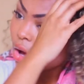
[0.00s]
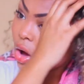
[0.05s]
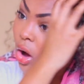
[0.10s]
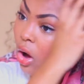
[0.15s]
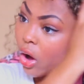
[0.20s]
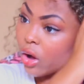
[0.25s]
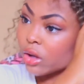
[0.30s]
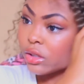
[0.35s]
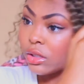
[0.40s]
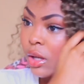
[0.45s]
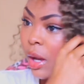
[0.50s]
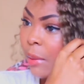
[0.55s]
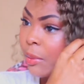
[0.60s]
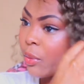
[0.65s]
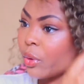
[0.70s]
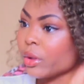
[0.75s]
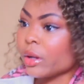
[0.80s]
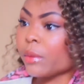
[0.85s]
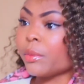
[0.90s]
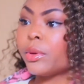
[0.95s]
Also, I'm
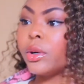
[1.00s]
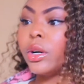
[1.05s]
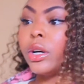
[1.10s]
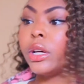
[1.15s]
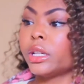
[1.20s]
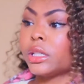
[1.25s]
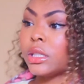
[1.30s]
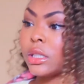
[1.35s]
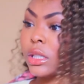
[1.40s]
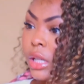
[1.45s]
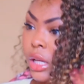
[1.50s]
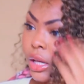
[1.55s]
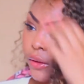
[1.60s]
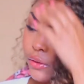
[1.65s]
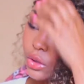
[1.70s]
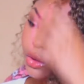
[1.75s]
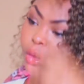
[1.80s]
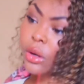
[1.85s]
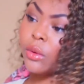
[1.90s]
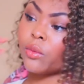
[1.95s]
going to put, if
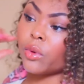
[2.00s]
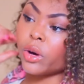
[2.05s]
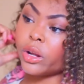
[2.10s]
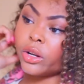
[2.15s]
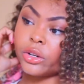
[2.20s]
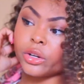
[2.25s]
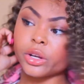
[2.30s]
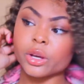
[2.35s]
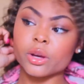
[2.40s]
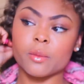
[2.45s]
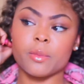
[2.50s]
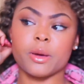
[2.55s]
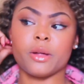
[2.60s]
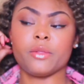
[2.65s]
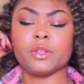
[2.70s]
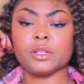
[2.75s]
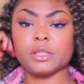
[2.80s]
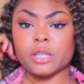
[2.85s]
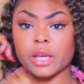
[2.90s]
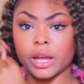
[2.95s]
you're wondering about
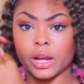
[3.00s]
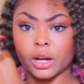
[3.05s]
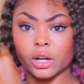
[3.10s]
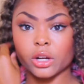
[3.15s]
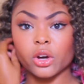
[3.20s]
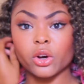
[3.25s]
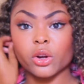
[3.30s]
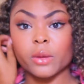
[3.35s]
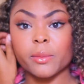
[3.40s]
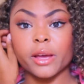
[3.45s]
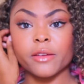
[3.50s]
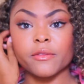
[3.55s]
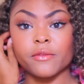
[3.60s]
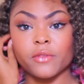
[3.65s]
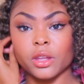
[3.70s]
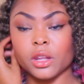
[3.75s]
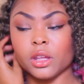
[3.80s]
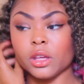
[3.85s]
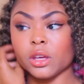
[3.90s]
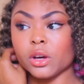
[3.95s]
this hair, go to my
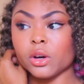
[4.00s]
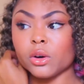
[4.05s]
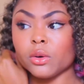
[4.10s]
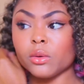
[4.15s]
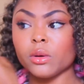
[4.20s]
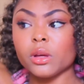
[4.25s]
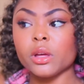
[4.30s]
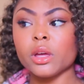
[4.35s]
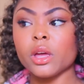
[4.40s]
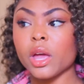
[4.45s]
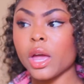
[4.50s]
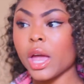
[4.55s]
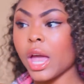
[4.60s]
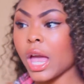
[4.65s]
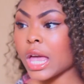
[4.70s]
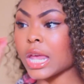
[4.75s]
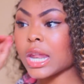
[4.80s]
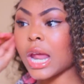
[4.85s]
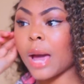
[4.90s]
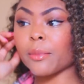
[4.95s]
video,
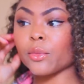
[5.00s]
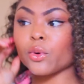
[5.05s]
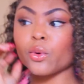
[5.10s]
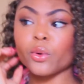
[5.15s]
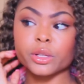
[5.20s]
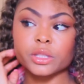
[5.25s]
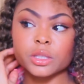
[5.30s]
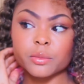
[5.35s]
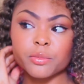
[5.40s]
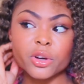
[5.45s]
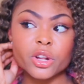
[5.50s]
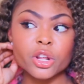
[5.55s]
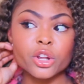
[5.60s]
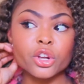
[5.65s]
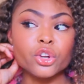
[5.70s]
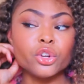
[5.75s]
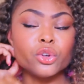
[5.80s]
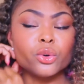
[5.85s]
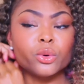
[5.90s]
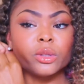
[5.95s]
and I'm going to put a
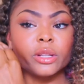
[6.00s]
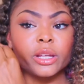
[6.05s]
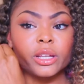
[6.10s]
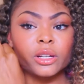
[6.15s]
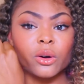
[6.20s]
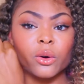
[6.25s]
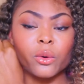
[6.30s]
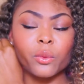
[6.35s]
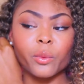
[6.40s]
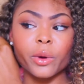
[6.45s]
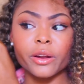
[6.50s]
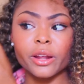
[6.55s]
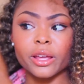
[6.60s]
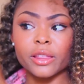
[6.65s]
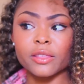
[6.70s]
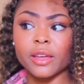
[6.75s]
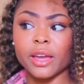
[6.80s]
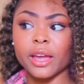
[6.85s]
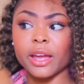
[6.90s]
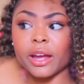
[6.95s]
new link on where to get
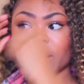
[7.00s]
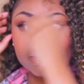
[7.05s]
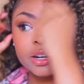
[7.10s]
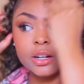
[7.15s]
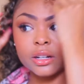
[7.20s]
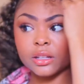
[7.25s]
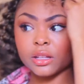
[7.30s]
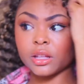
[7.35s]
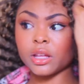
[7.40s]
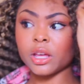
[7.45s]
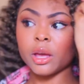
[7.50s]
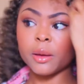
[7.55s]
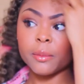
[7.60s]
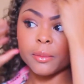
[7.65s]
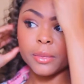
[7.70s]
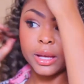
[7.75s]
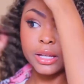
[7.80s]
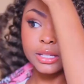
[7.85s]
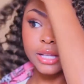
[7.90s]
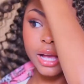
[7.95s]
the hair,
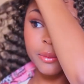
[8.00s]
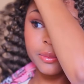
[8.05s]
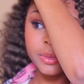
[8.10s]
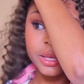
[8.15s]
because I'm